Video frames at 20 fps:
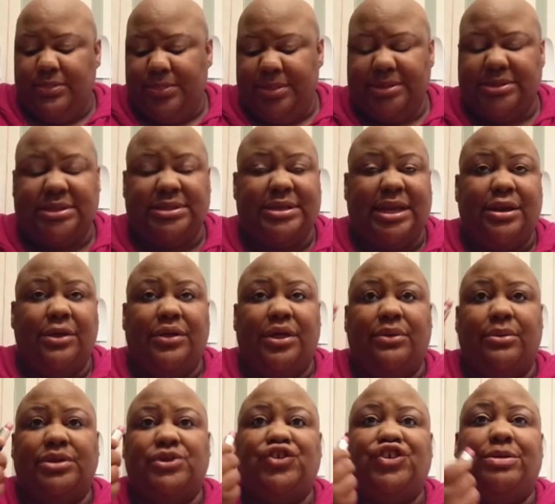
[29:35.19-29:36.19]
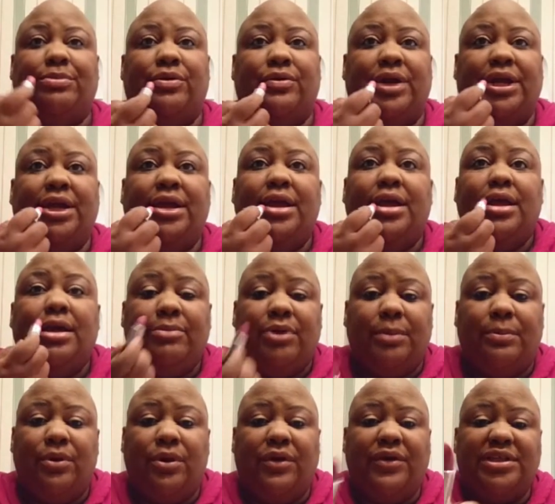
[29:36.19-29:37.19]
since I know the other one's shimmery, I'm
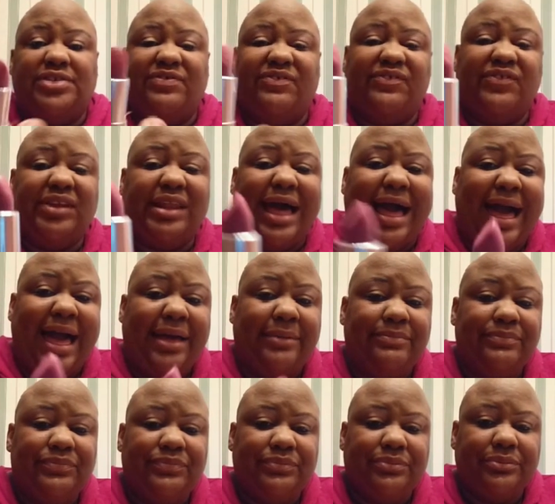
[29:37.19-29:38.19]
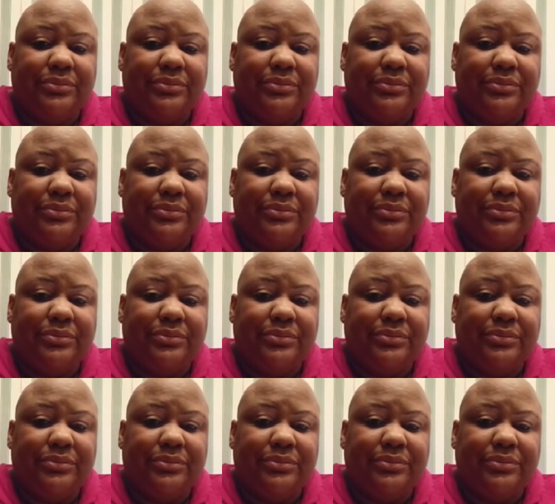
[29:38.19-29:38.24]
going to put on this flat